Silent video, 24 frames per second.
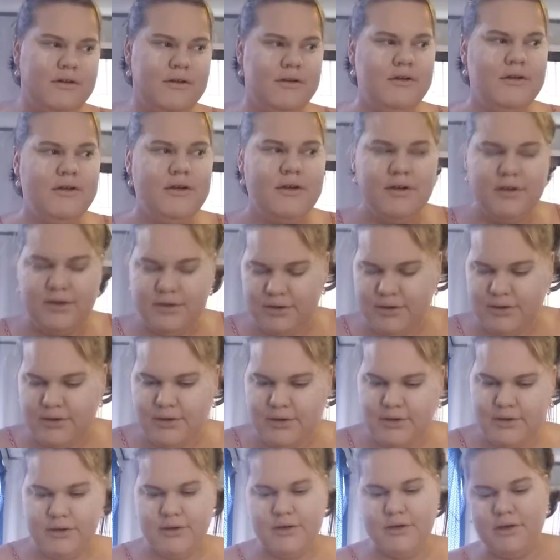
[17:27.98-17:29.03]
Okay,
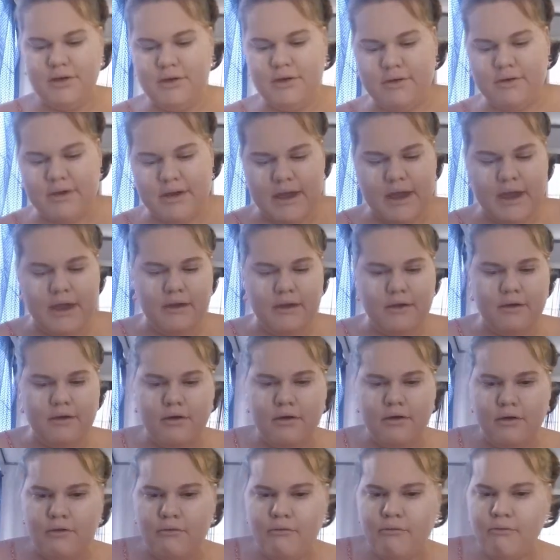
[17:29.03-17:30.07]
we're going to
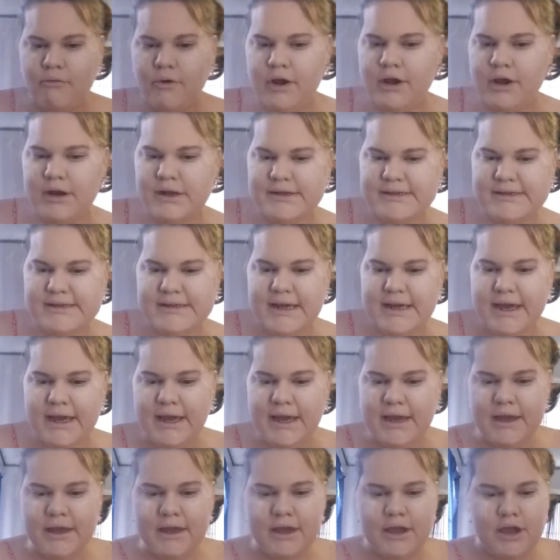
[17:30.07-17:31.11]
take
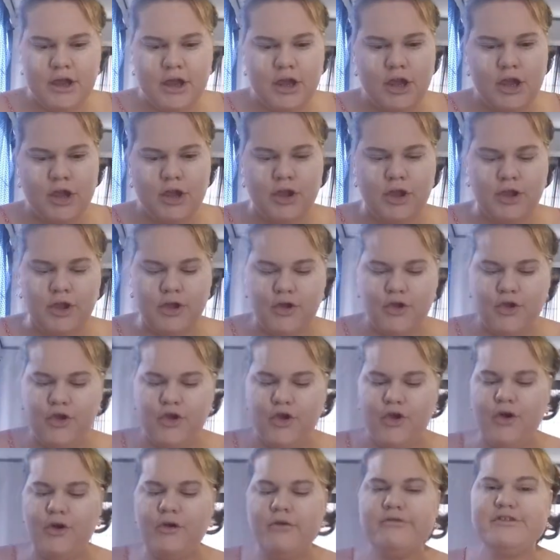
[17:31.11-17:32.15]
Code James
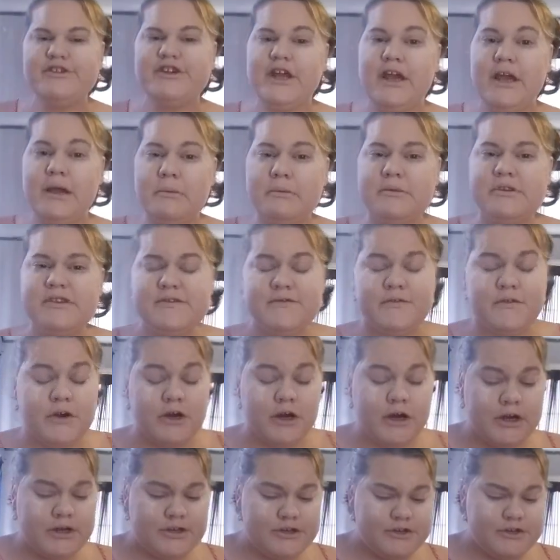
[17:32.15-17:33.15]
for our transition.